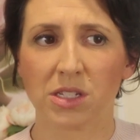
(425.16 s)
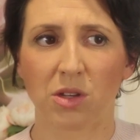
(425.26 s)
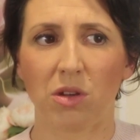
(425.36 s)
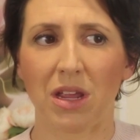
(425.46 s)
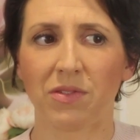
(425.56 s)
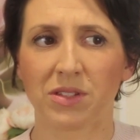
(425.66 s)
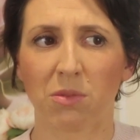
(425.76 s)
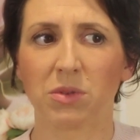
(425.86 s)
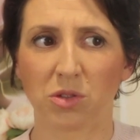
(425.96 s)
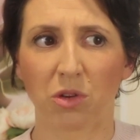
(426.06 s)
So if
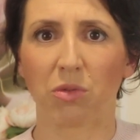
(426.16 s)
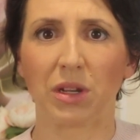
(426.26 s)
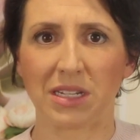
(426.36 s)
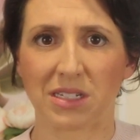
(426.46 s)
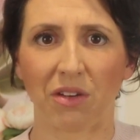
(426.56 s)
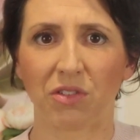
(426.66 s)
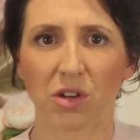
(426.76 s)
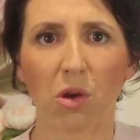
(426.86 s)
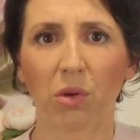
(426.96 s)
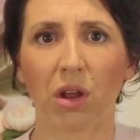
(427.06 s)
someone's got a really stiff
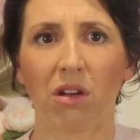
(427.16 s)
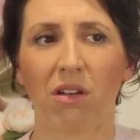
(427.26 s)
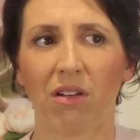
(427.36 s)
shoulder,